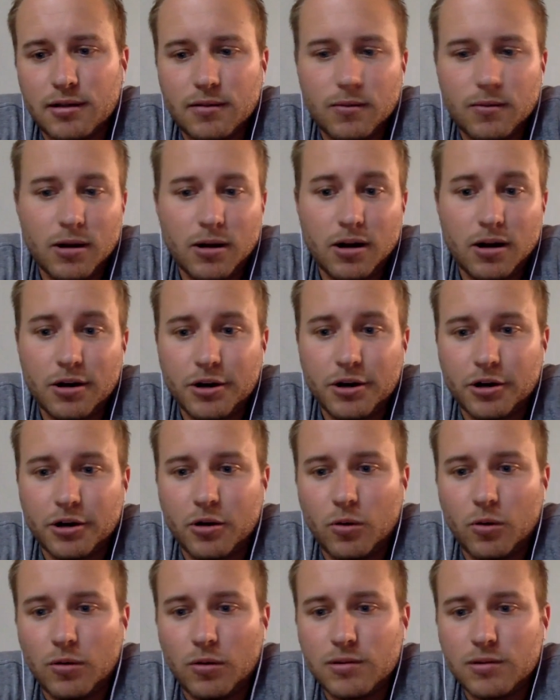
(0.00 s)
What are your
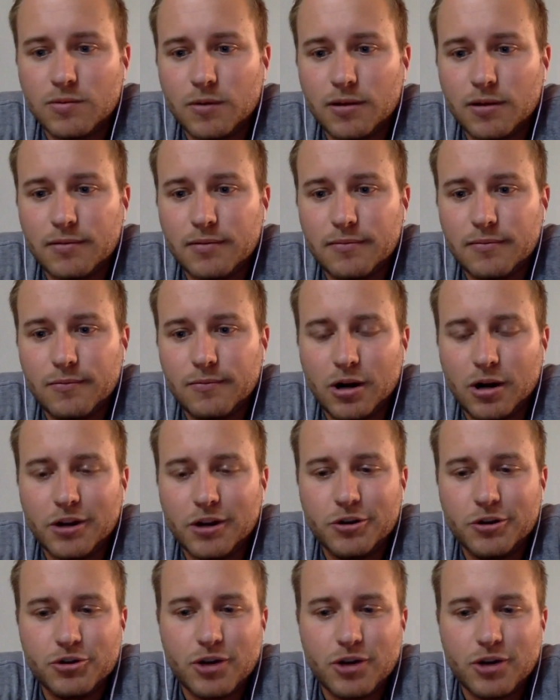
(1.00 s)
goals? What are
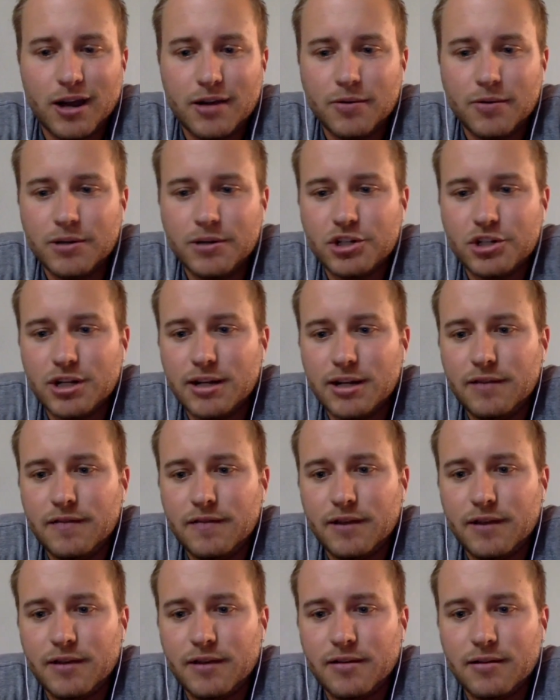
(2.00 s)
you trying to achieve,
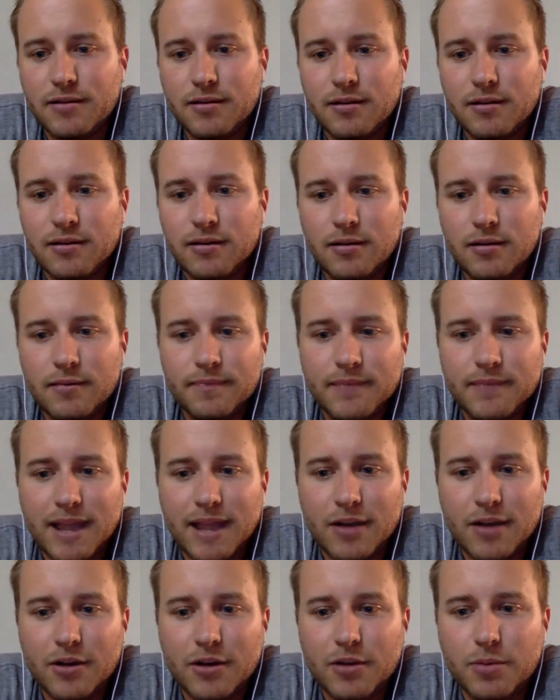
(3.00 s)
and
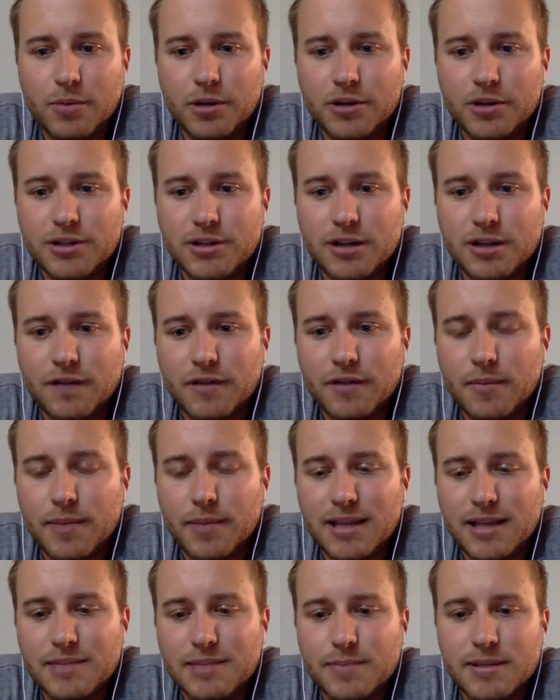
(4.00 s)
how can you put yourself in the
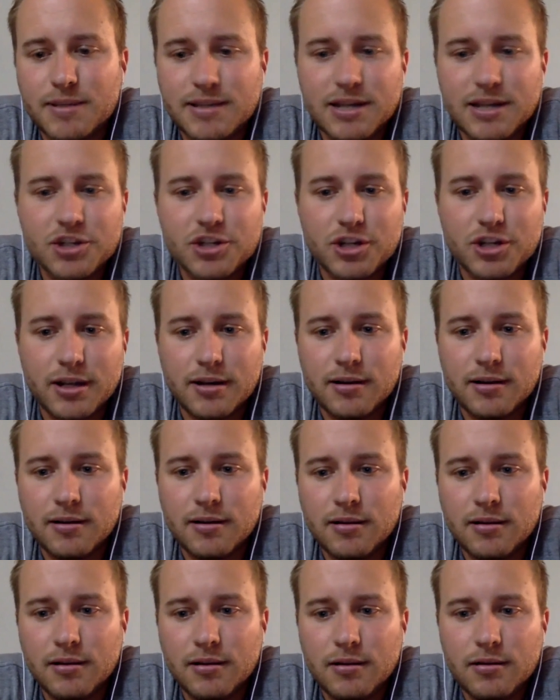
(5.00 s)
best position
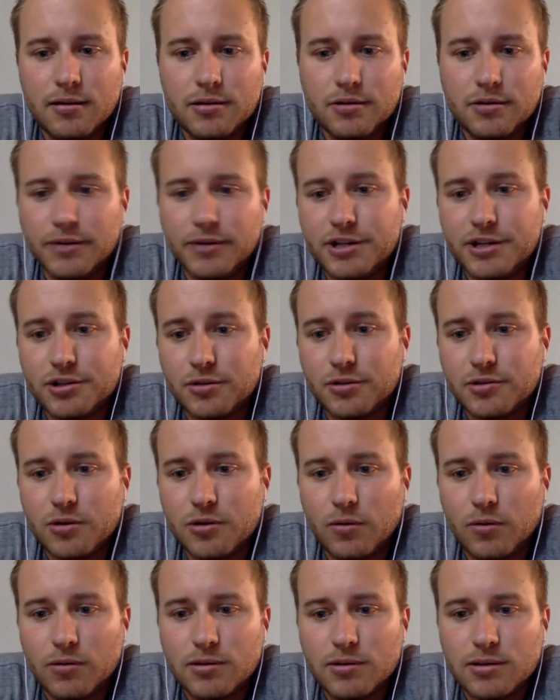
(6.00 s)
to reach those
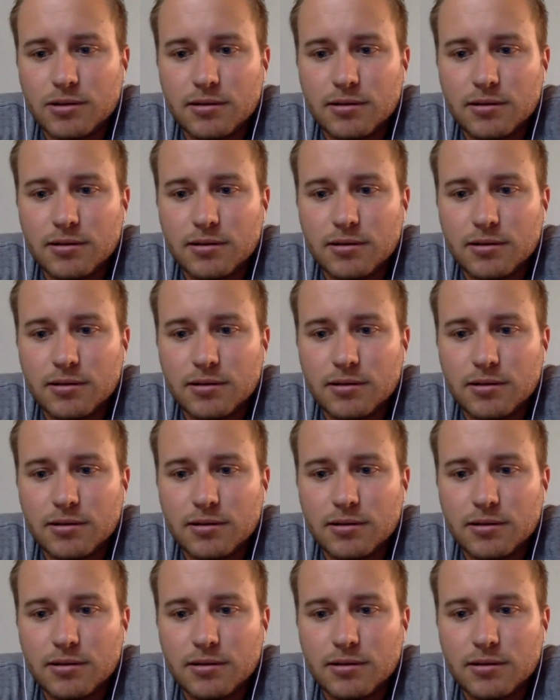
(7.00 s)
goals?